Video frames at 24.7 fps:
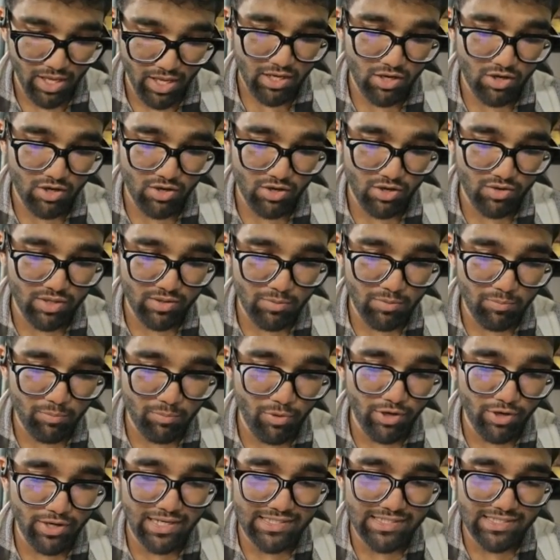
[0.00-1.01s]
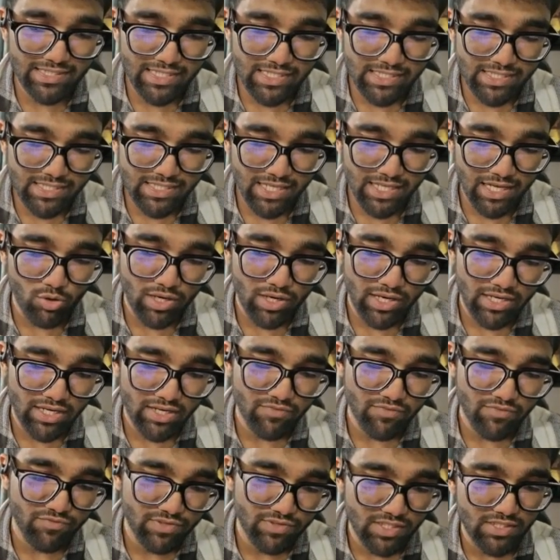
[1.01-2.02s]
Now, importantly, these are
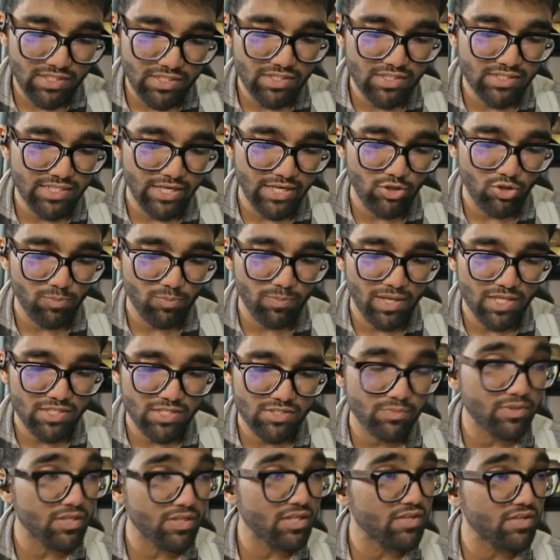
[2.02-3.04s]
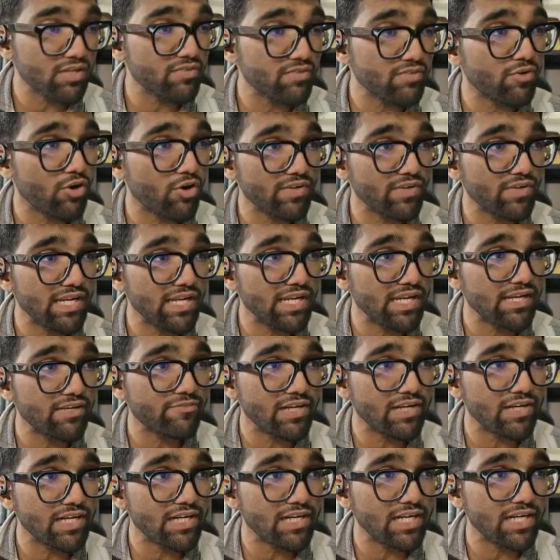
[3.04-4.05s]
located within the cytoplasm but often
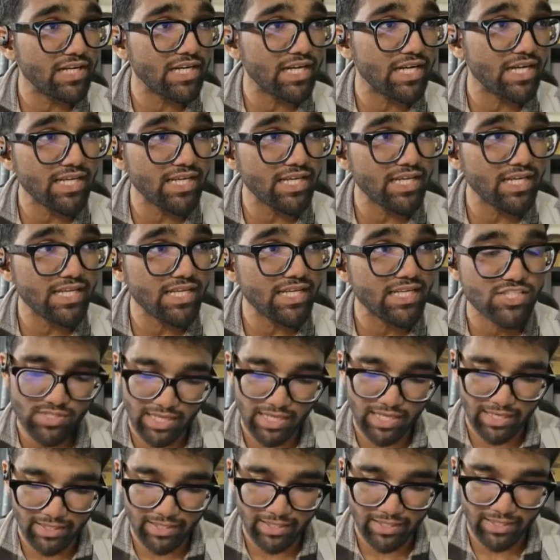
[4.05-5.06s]
infiltrating histiocyte.